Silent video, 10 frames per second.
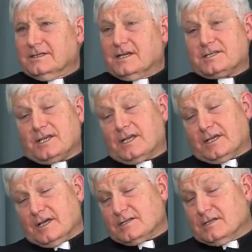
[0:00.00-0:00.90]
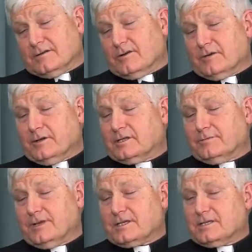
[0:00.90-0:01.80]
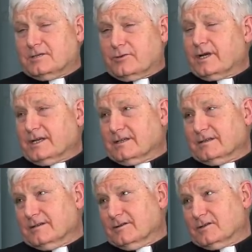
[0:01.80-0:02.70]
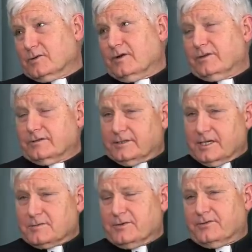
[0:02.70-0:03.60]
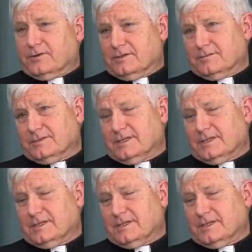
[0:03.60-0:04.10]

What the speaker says: As St. Augustine wrote about the Blessed Trinity, you know, 1,200 years before him,